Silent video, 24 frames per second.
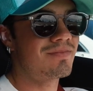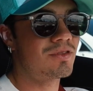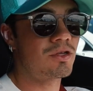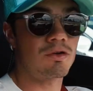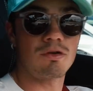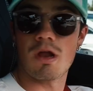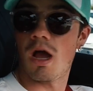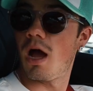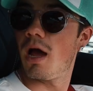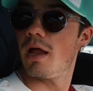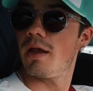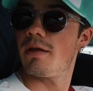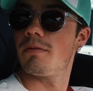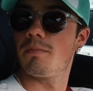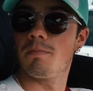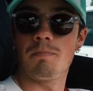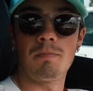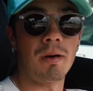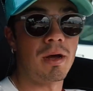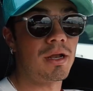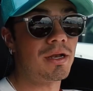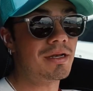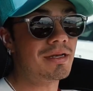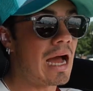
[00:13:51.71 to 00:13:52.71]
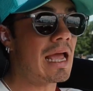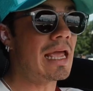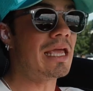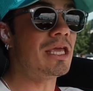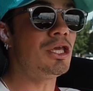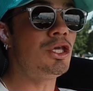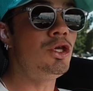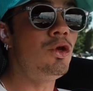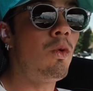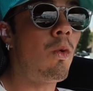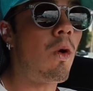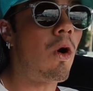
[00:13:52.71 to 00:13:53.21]
They're not, but
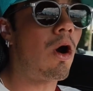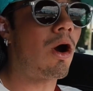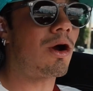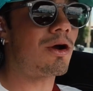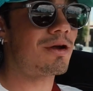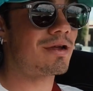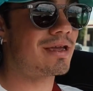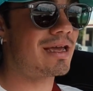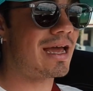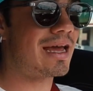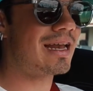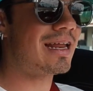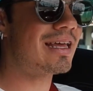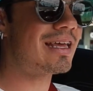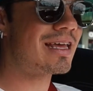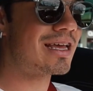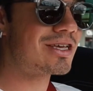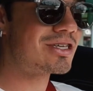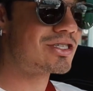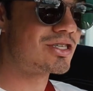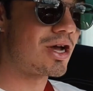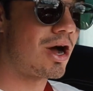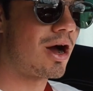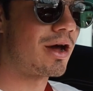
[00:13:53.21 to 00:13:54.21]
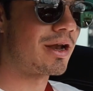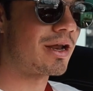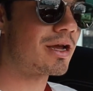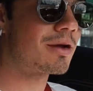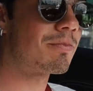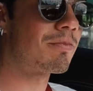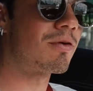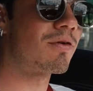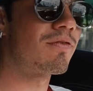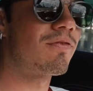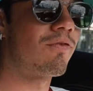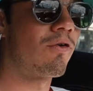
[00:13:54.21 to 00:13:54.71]
you are getting exotic
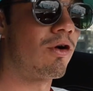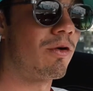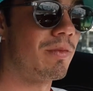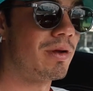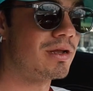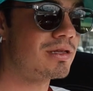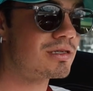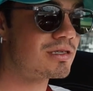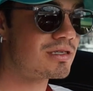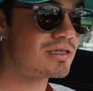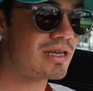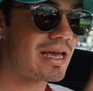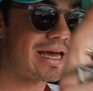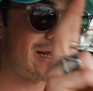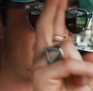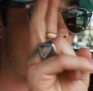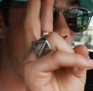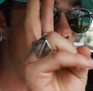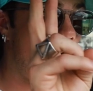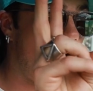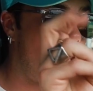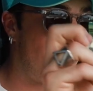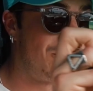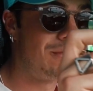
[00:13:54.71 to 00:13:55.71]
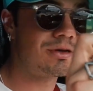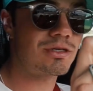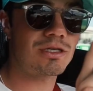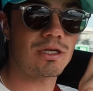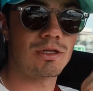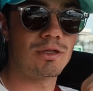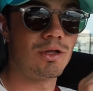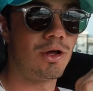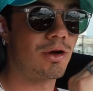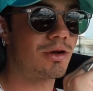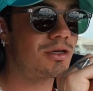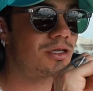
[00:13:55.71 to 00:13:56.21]
performance and almost
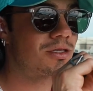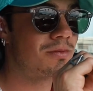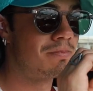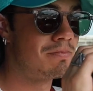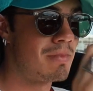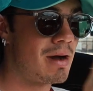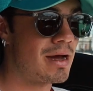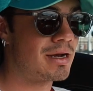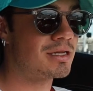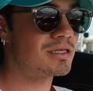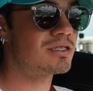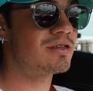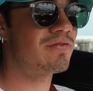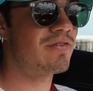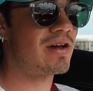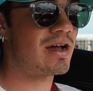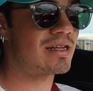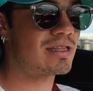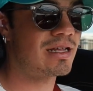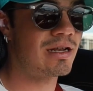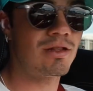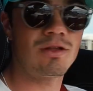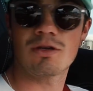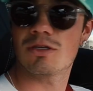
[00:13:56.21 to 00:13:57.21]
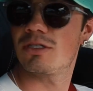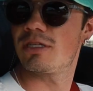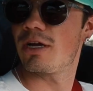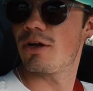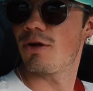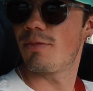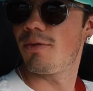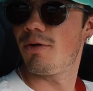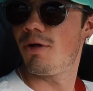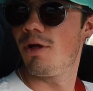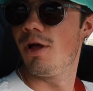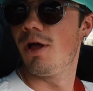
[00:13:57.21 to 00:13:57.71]
looks, minus the fact that it looks
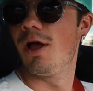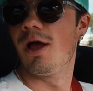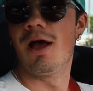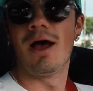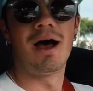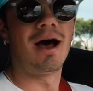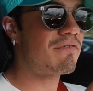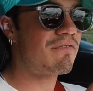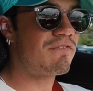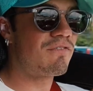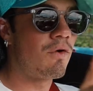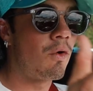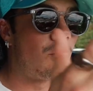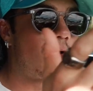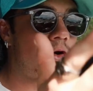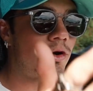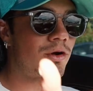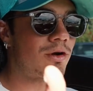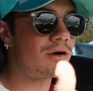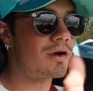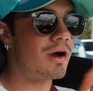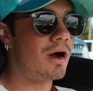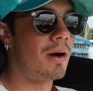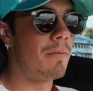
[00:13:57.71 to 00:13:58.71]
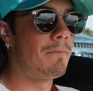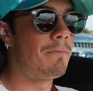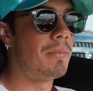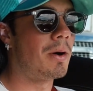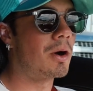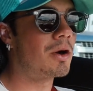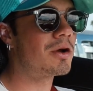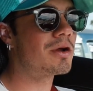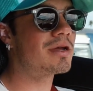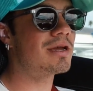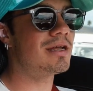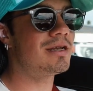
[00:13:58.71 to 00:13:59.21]
terrible, for a
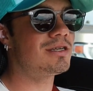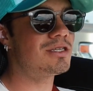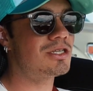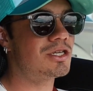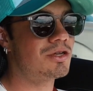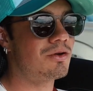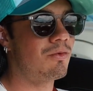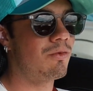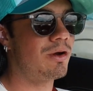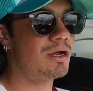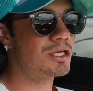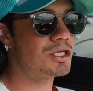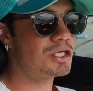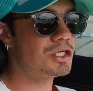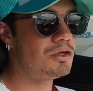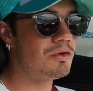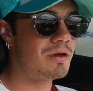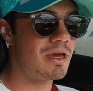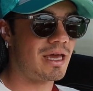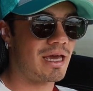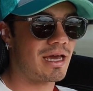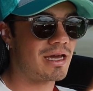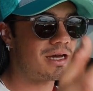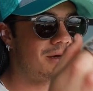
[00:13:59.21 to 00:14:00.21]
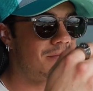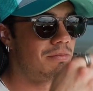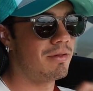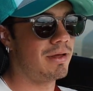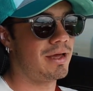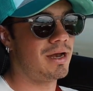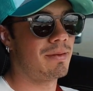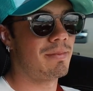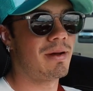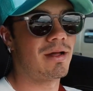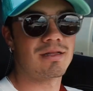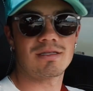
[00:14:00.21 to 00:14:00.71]
bargain to which you can't
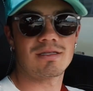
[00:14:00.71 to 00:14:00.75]
complain about.